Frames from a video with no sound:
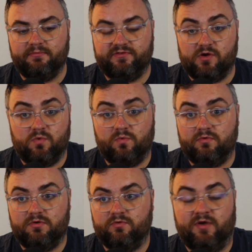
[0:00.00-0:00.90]
So
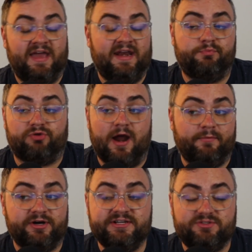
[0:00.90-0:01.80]
getting
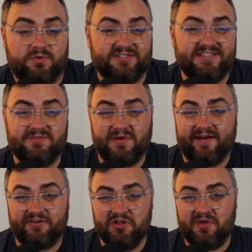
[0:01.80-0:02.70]
primary sources
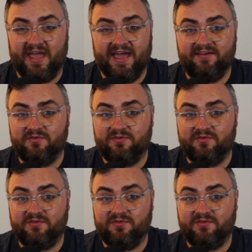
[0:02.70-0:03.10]
whenever you can.